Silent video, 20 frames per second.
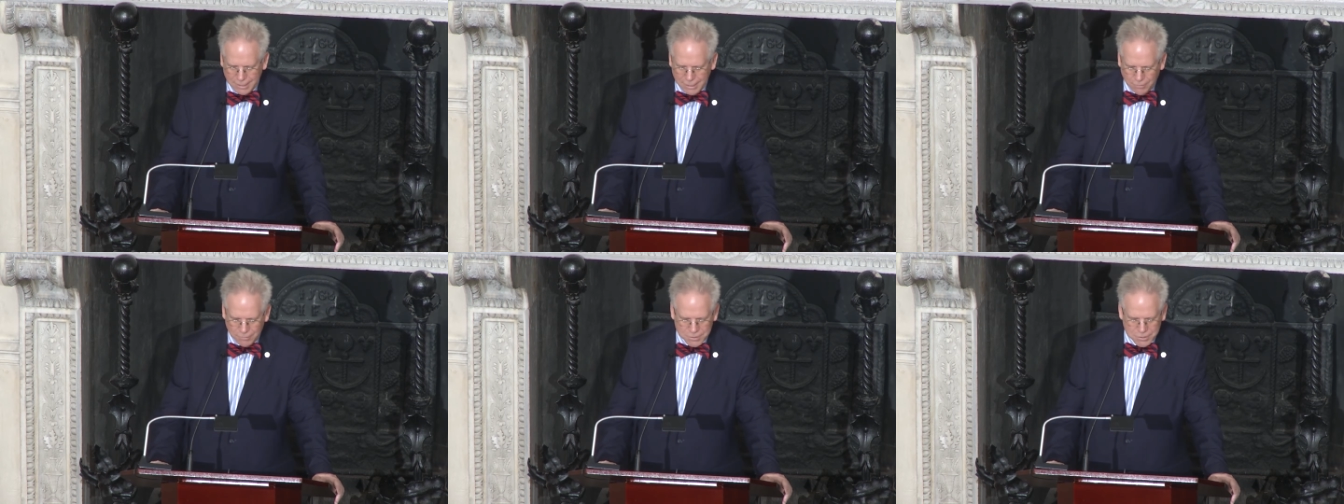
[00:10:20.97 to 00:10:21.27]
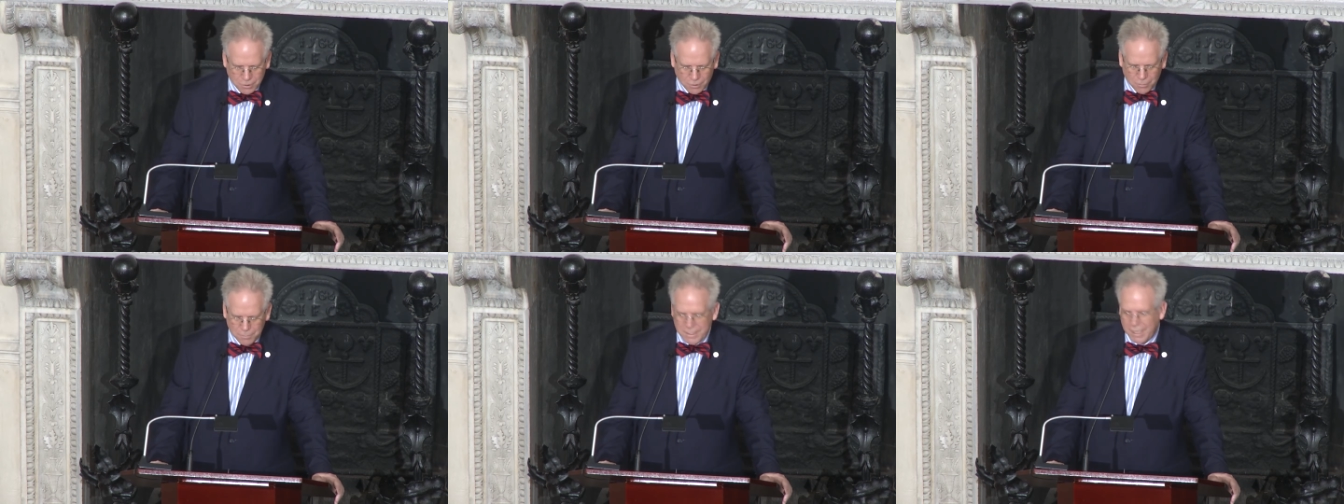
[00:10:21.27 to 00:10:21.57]
It was
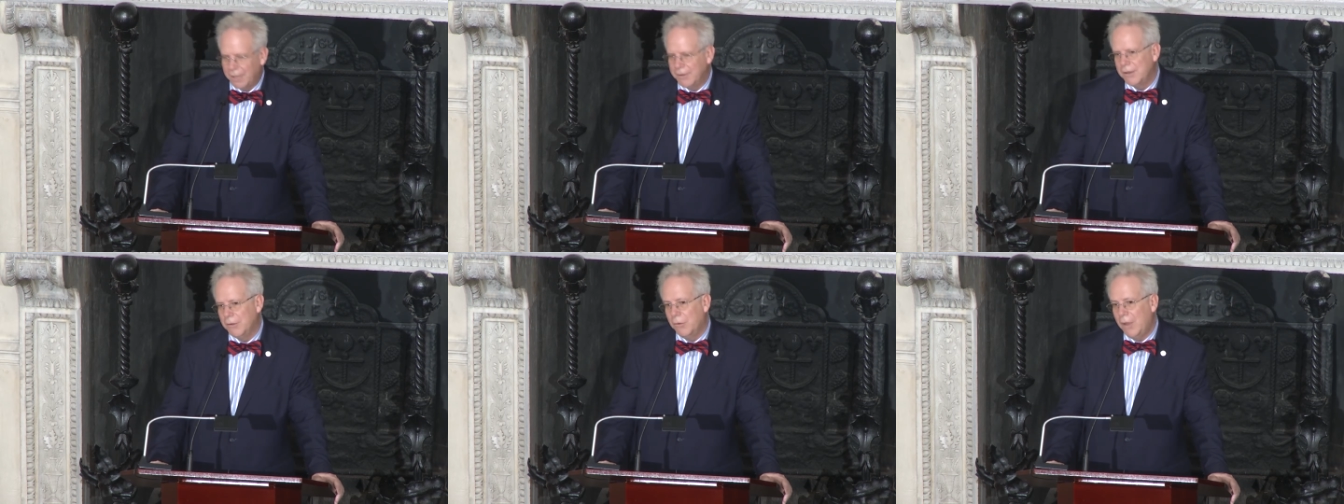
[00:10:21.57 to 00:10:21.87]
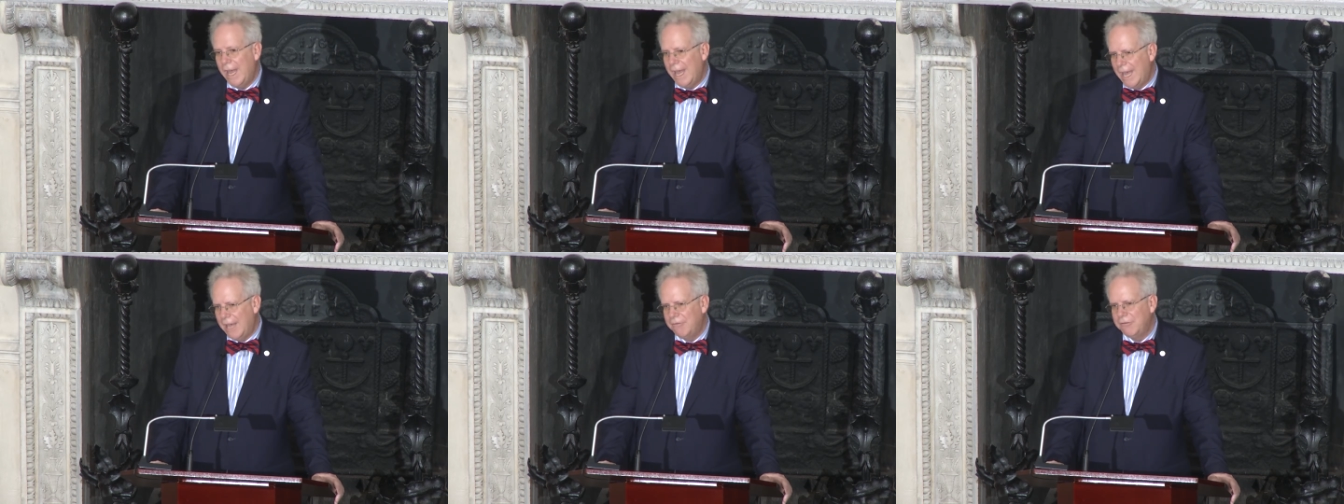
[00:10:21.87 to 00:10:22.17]
home now to
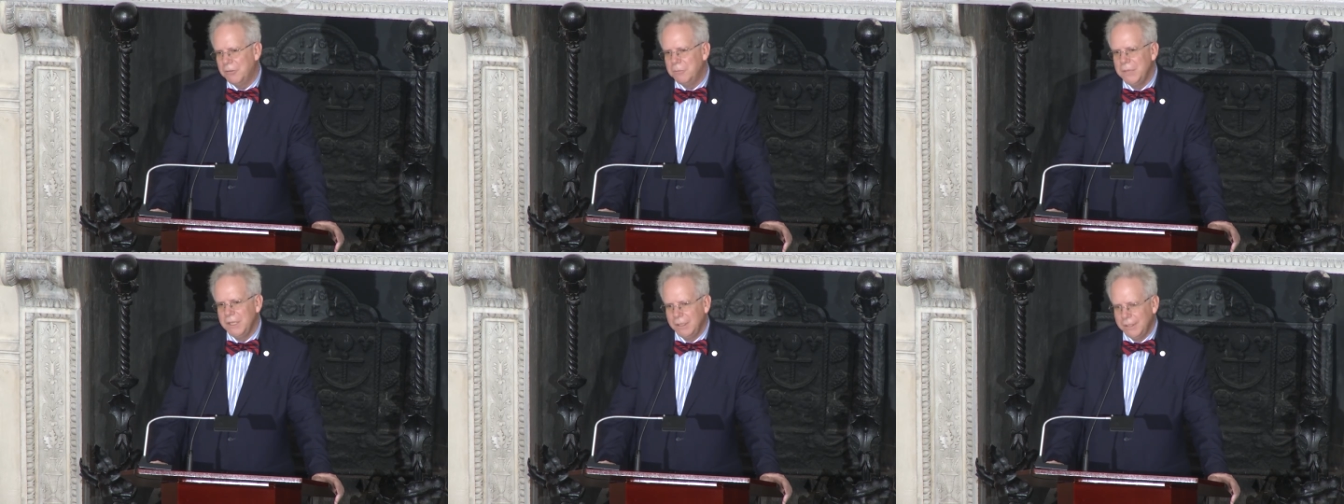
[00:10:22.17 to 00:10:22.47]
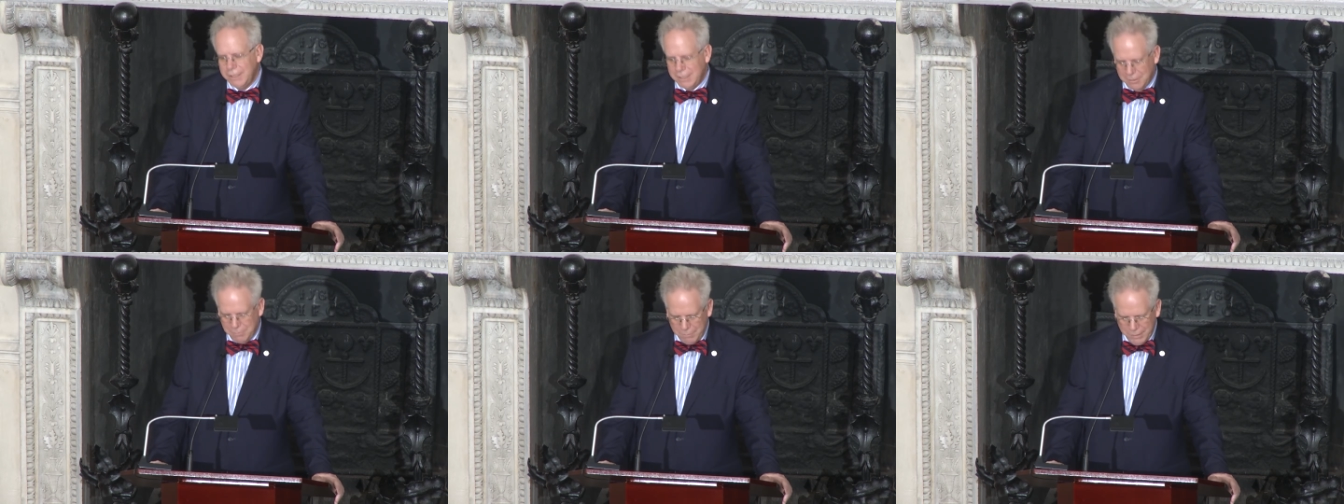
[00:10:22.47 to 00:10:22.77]

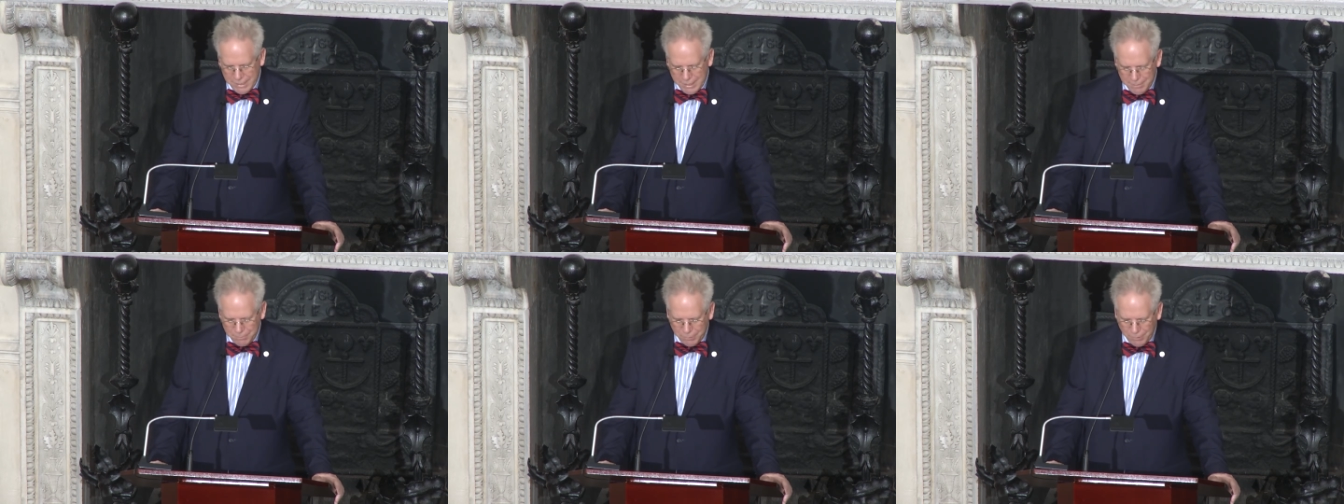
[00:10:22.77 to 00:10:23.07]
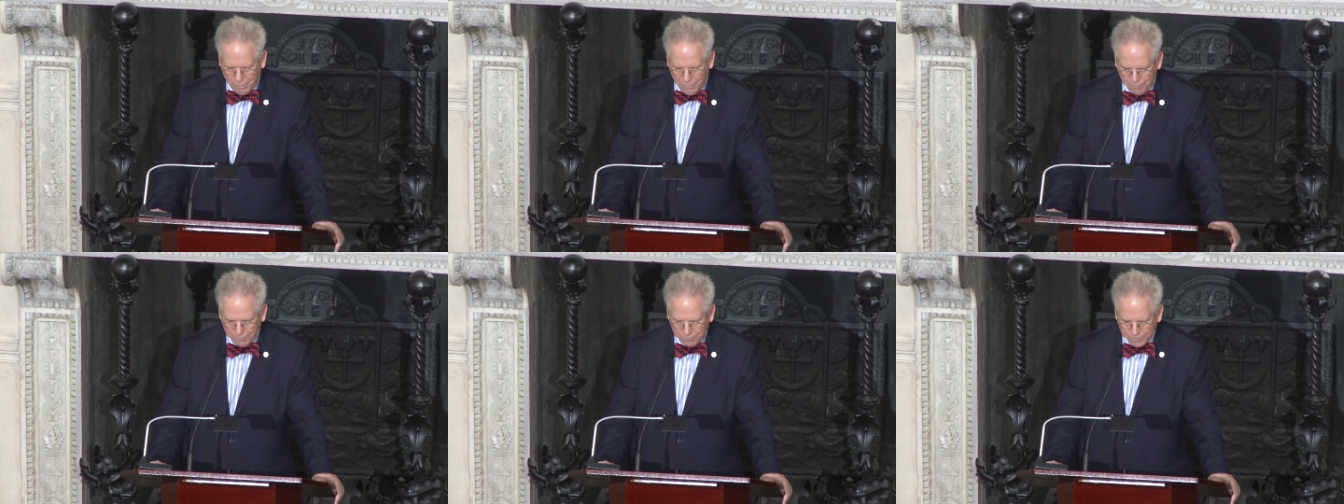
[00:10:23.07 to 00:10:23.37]
500,000
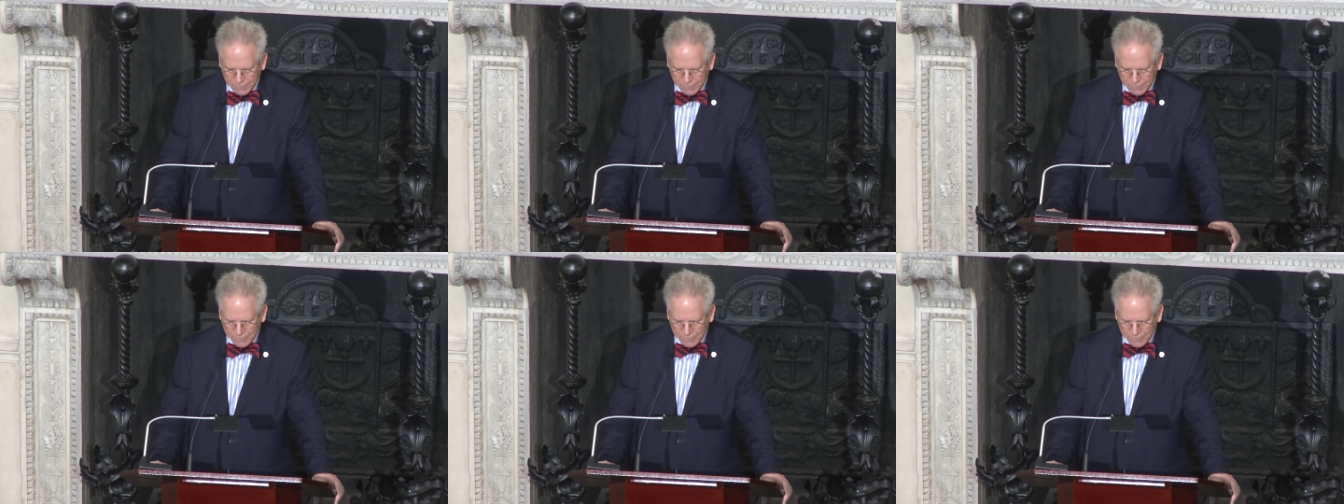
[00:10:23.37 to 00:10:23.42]
people,